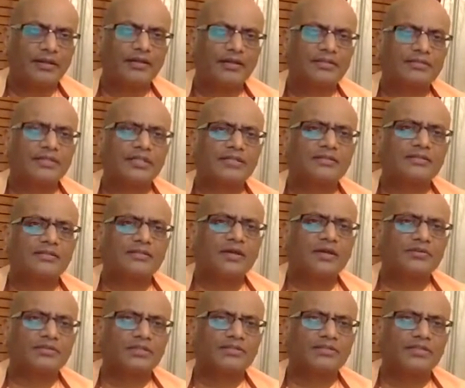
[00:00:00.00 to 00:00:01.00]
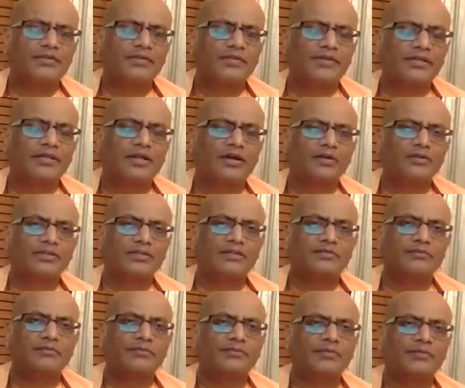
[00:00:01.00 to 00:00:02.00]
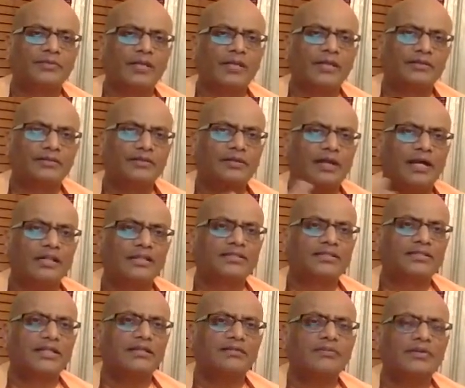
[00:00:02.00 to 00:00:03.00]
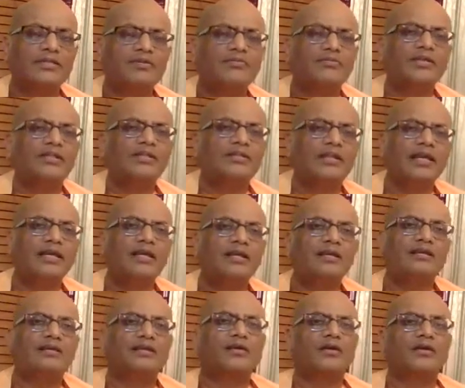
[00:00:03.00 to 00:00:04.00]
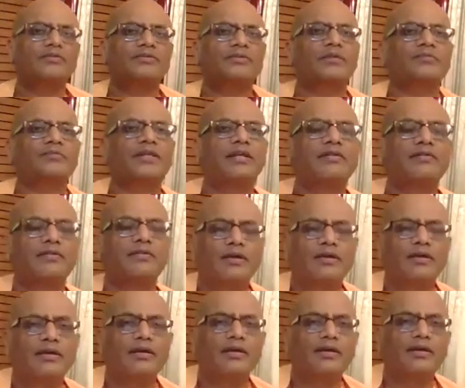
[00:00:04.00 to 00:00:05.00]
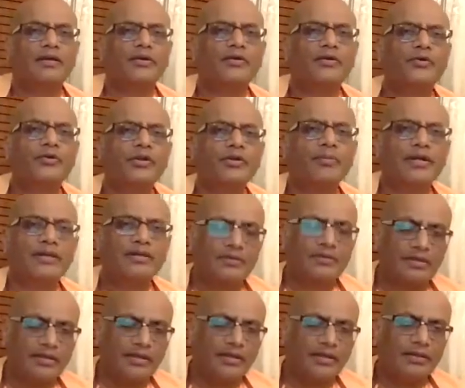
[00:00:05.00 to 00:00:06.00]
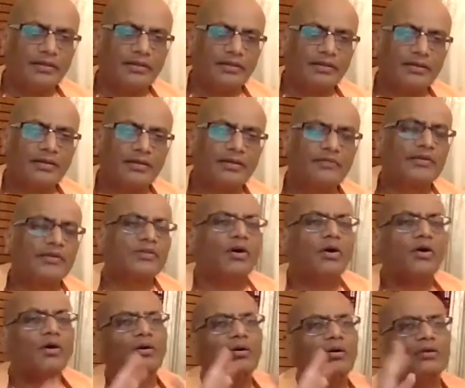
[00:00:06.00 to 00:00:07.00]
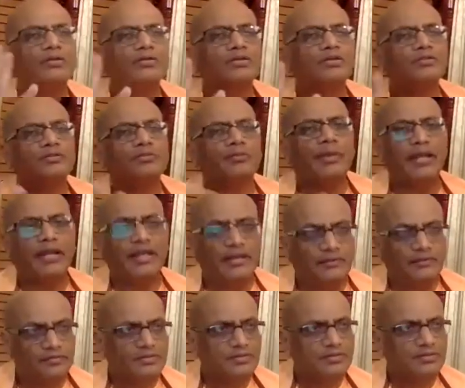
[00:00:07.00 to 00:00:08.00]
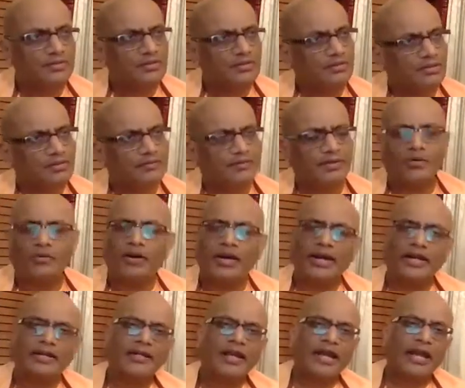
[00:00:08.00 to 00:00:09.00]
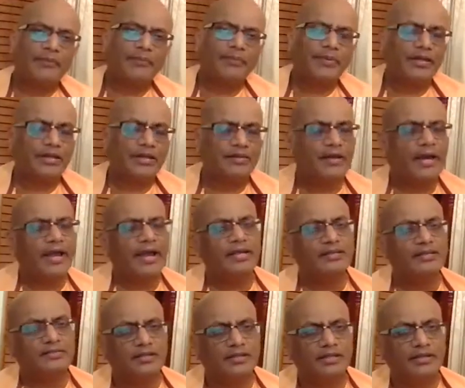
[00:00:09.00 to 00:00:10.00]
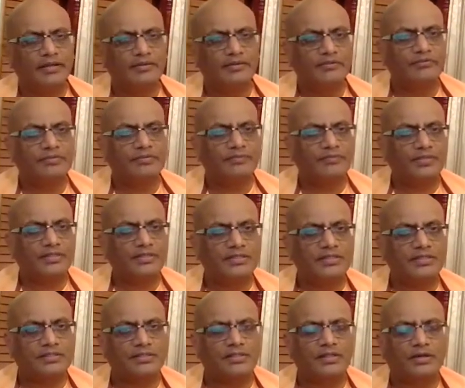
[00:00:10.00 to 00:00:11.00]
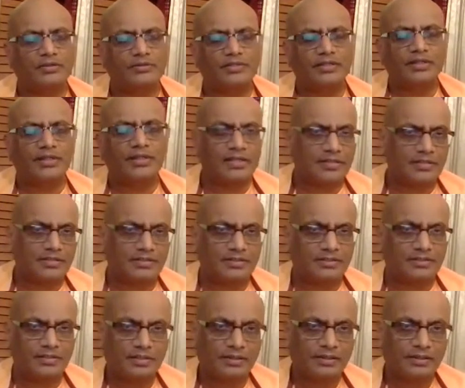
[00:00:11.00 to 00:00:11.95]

60,000, 70,000, that culture which we think of something rudimentary, with all those beliefs. They were quite happily, nicely living for 50, 60,000 years.